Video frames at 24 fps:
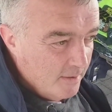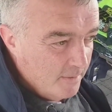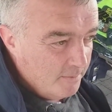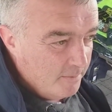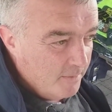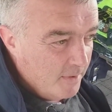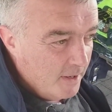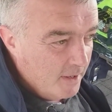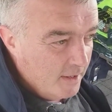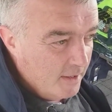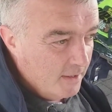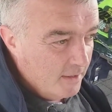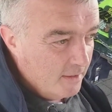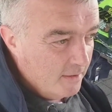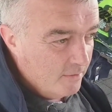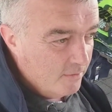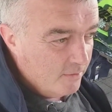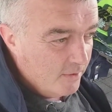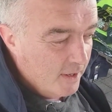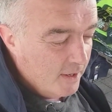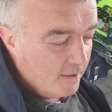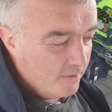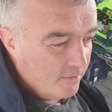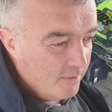my
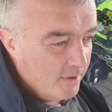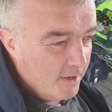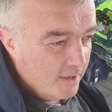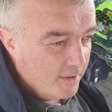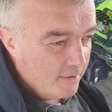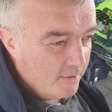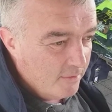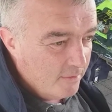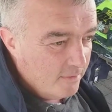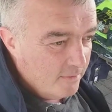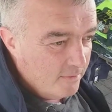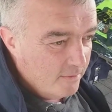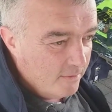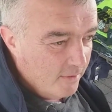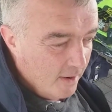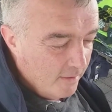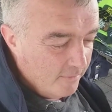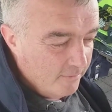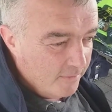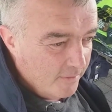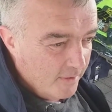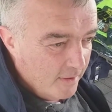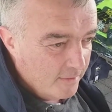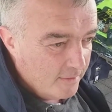great
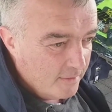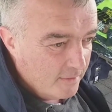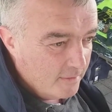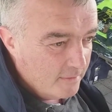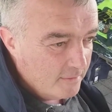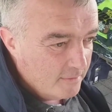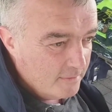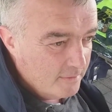grandfather